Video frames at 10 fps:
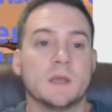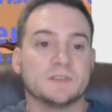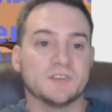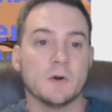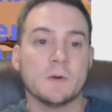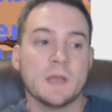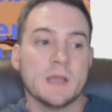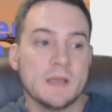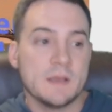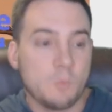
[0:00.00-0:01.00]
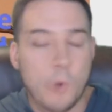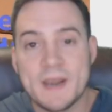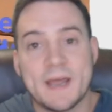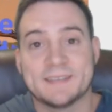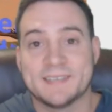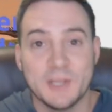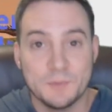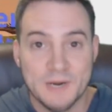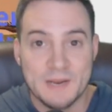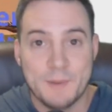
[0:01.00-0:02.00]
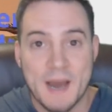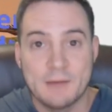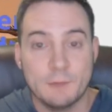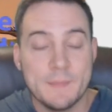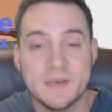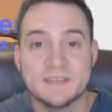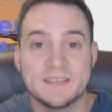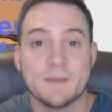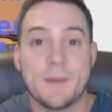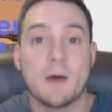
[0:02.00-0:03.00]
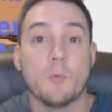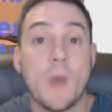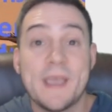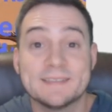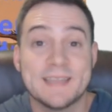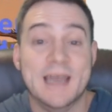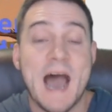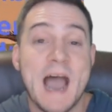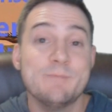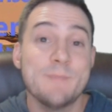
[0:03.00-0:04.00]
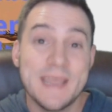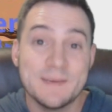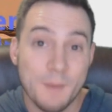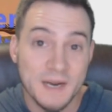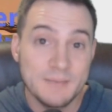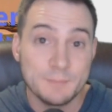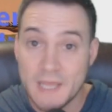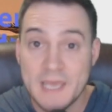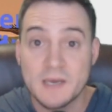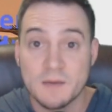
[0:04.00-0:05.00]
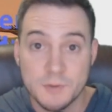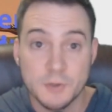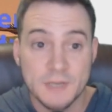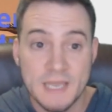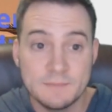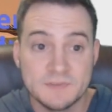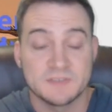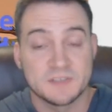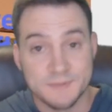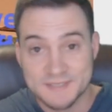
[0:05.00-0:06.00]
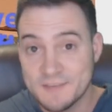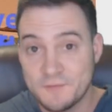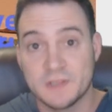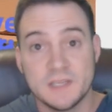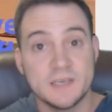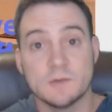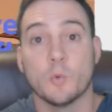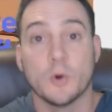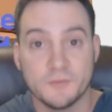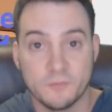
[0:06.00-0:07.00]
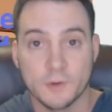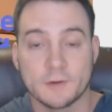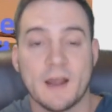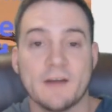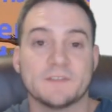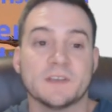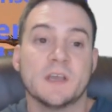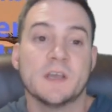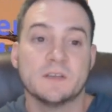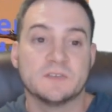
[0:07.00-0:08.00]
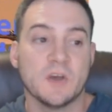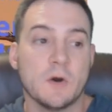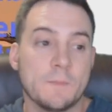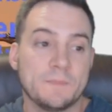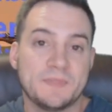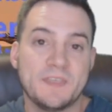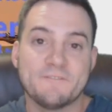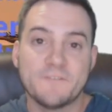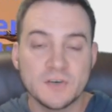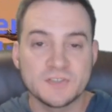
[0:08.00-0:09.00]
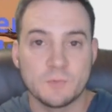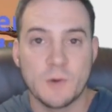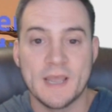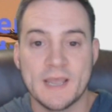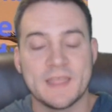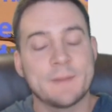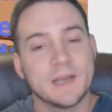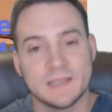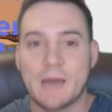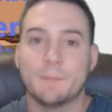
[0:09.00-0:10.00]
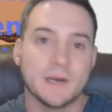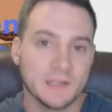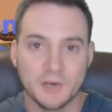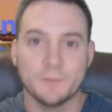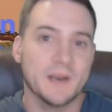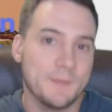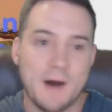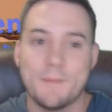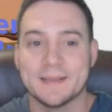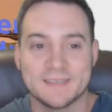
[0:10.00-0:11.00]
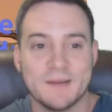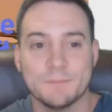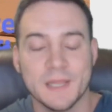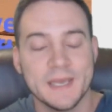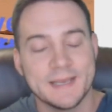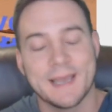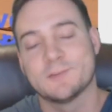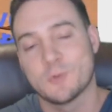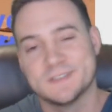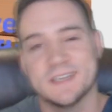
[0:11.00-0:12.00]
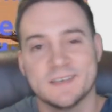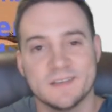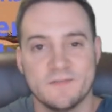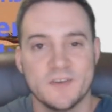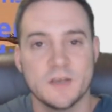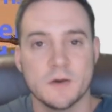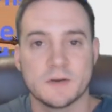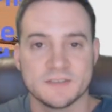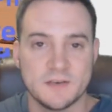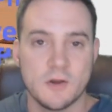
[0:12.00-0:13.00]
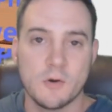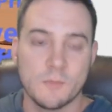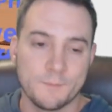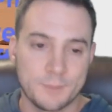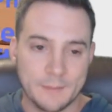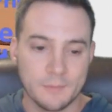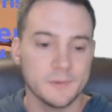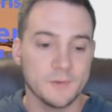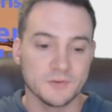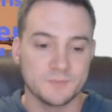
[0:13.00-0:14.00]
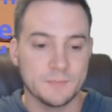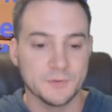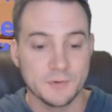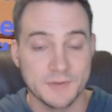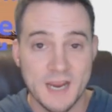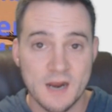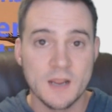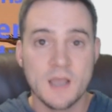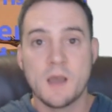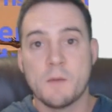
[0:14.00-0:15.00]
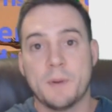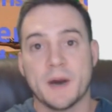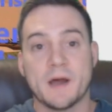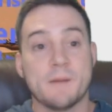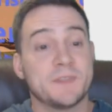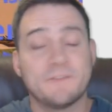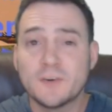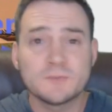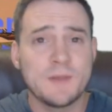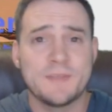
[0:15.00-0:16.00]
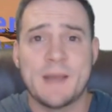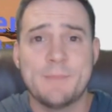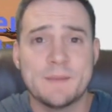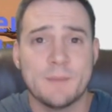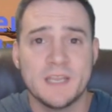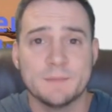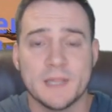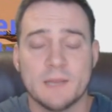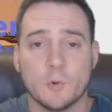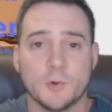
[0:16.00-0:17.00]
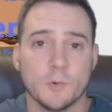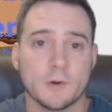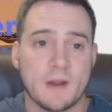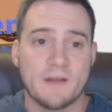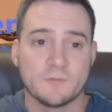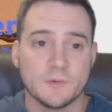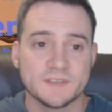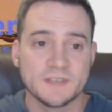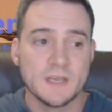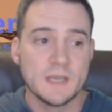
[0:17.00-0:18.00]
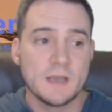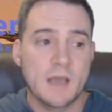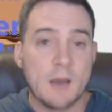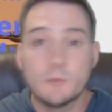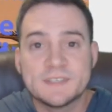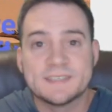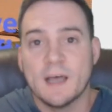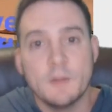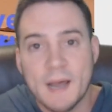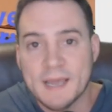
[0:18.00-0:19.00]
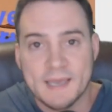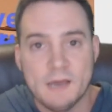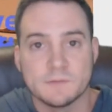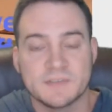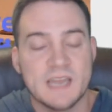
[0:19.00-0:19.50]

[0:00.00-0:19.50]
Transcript: So why not celebrate by reminiscing about ways that I made money playing computer games, specifically World of Warcraft? So the first way, and I'm going to elaborate a little bit about my time playing towards the end of the video because I know probably most people don't care. But um, the first way that I made money playing World of Warcraft was I would sell my accounts.